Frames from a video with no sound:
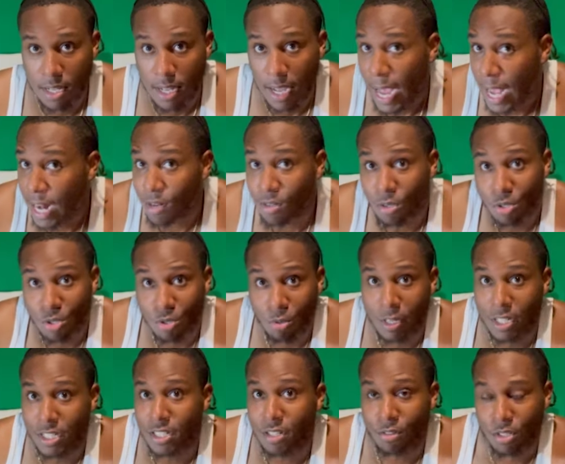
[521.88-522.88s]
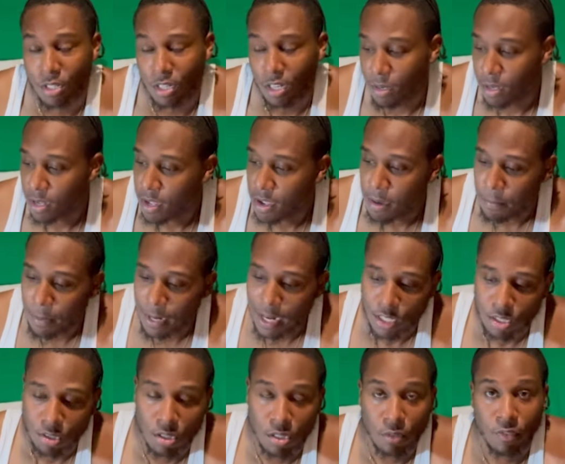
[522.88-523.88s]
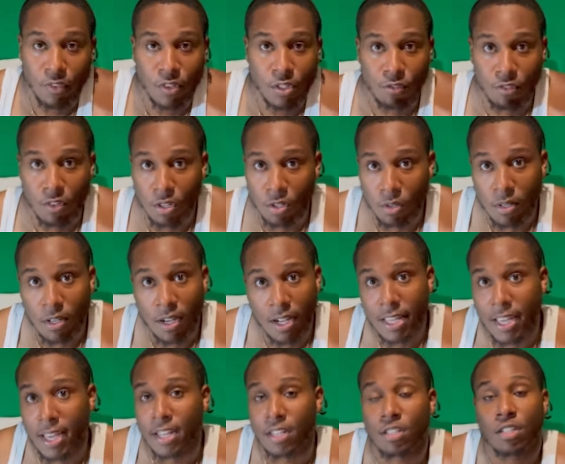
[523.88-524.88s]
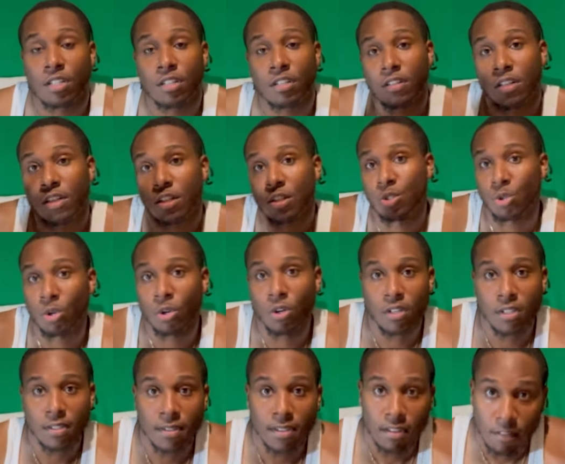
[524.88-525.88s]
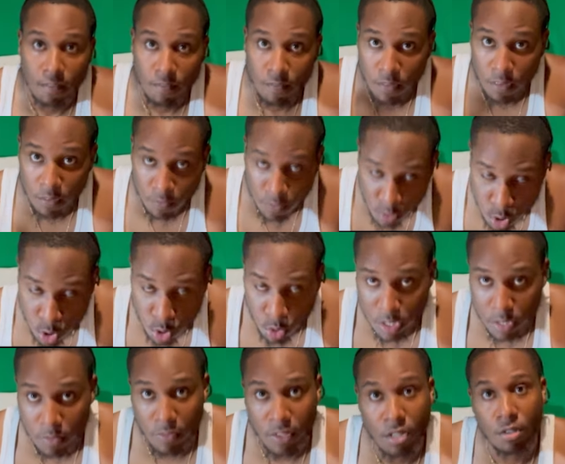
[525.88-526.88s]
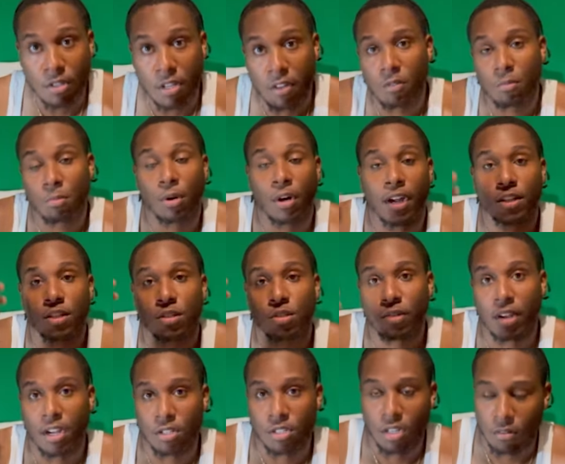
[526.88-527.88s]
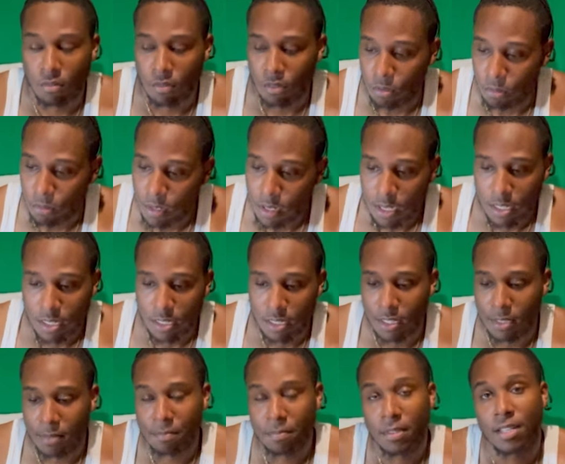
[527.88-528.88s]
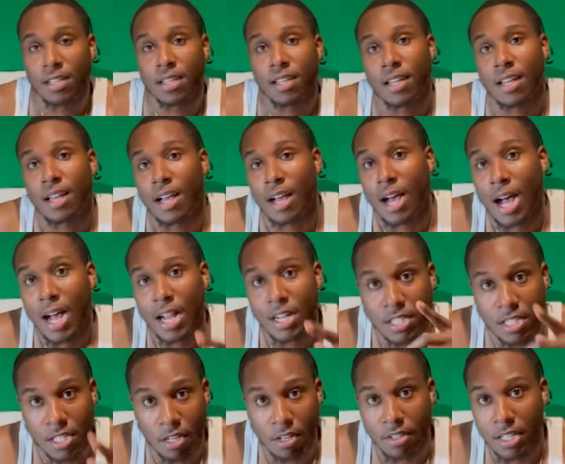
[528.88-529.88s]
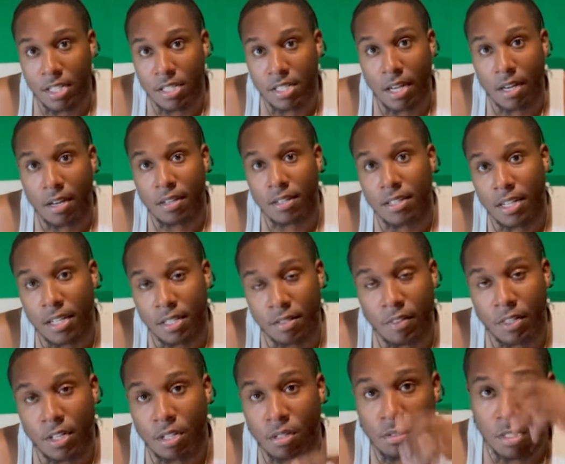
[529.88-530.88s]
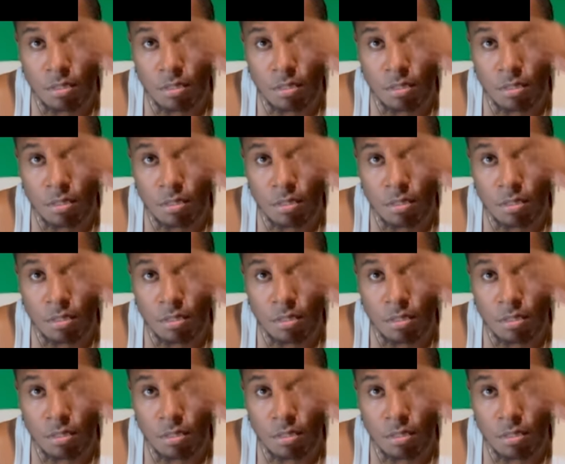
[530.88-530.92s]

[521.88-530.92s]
I don't know who's going to win the series, y'all. But that's going to be this video. Again, if you enjoyed this video, give it a like, subscribe, try to be new. Look, I'll see y'all next time. Next video.